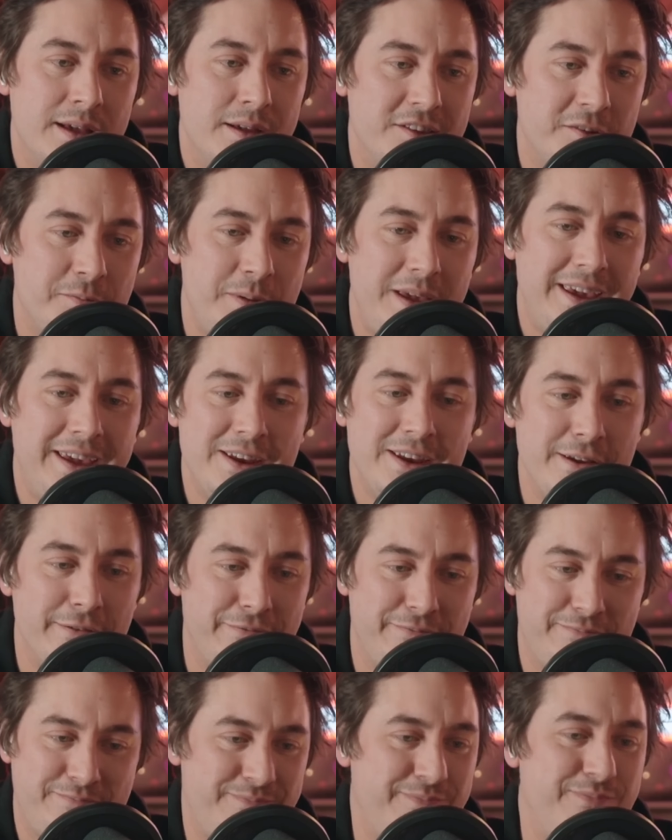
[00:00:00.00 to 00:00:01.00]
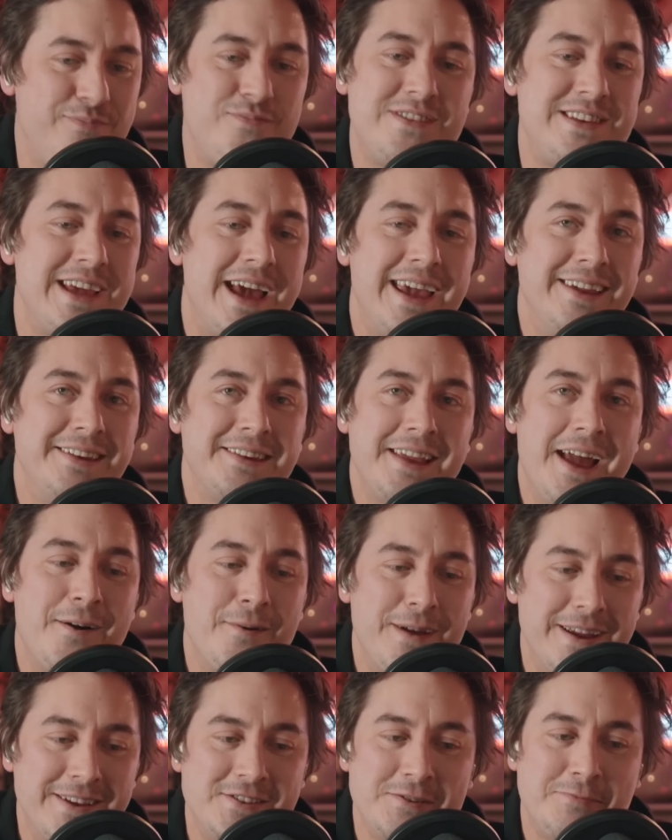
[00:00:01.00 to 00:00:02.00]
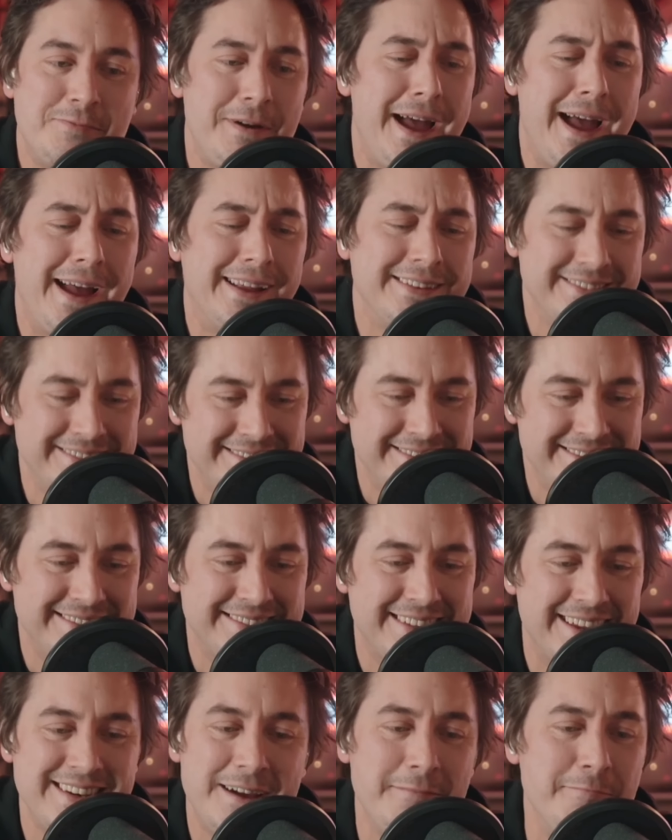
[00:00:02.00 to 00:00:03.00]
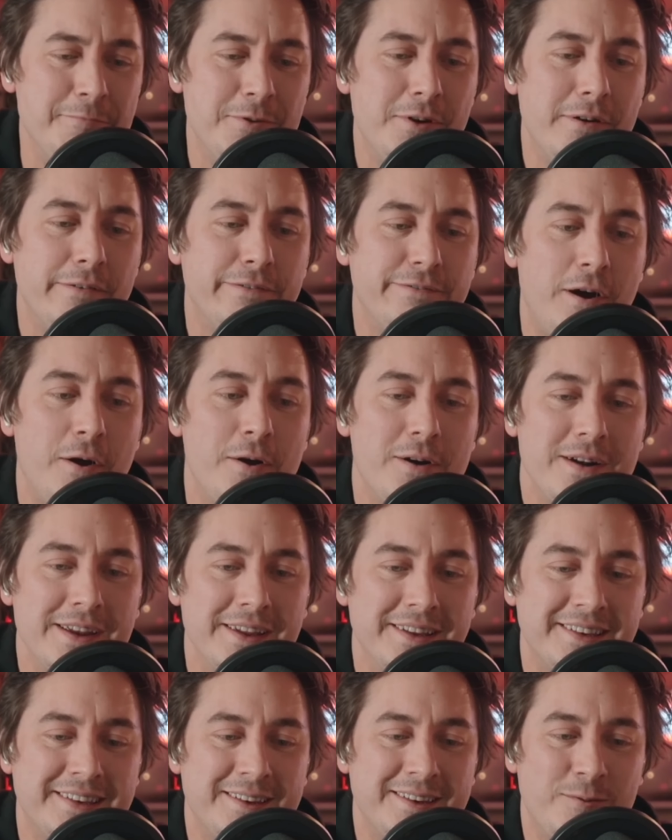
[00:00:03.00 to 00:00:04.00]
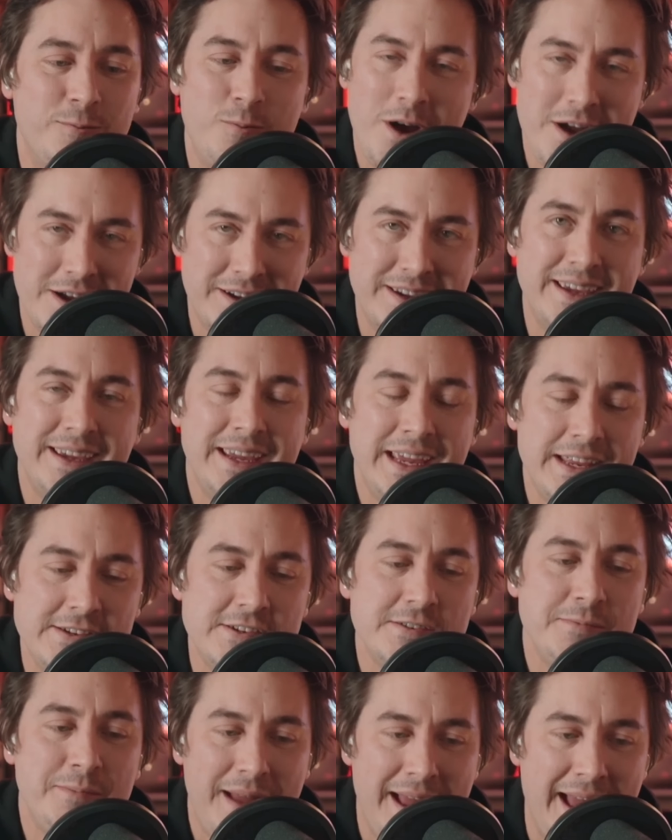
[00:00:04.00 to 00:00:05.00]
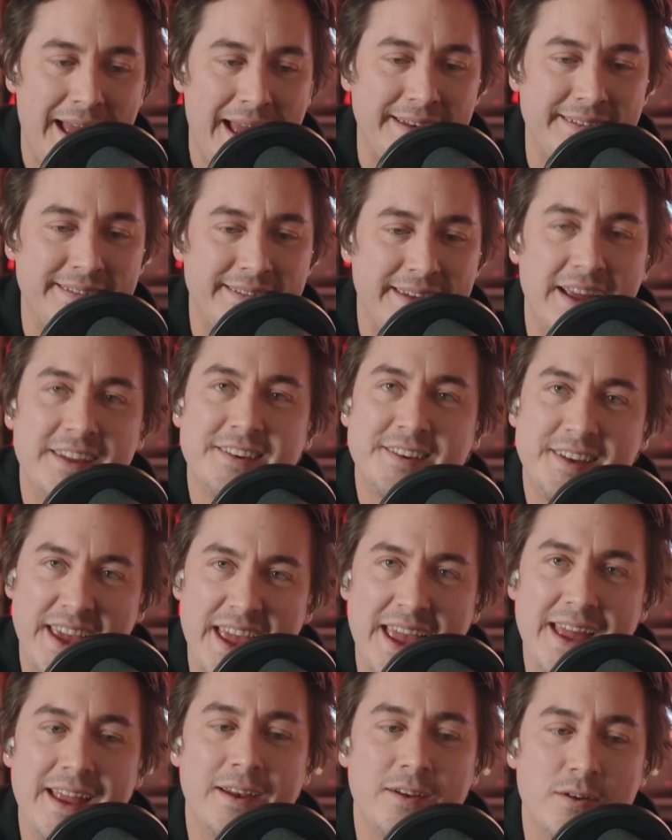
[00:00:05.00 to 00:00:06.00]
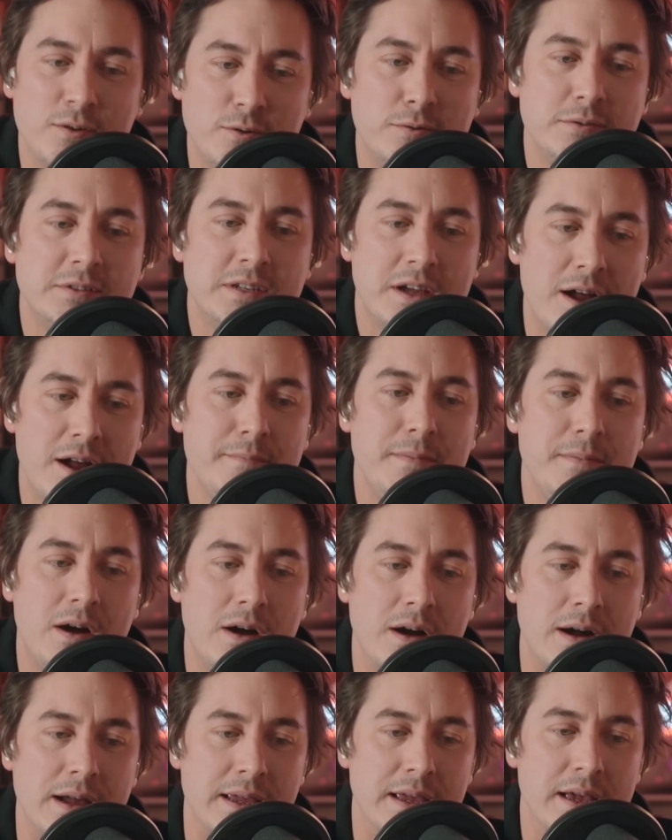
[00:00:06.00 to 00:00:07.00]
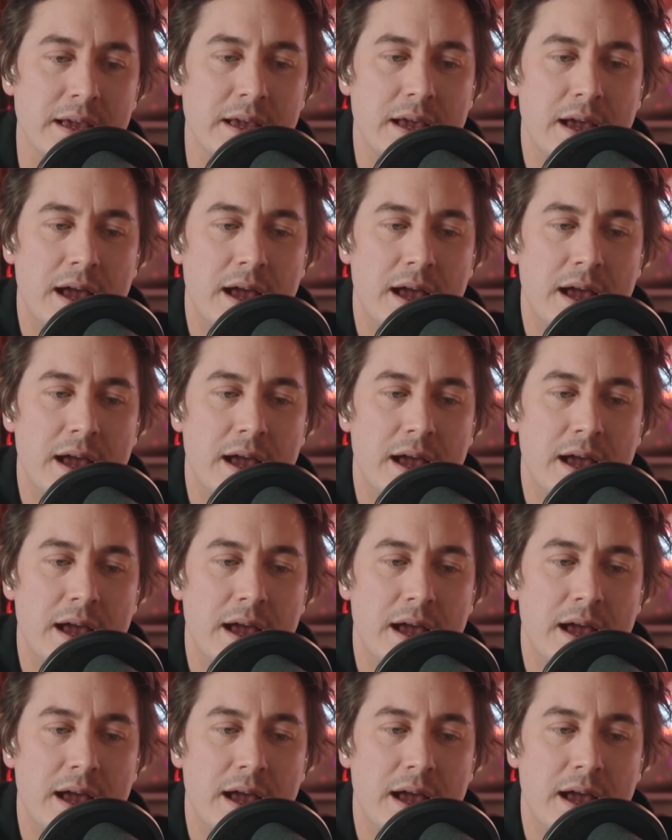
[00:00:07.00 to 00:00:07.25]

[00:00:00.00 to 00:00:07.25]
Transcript: speaking of days out in Japan, the number of foreigners working in Japan has hit an all-time high,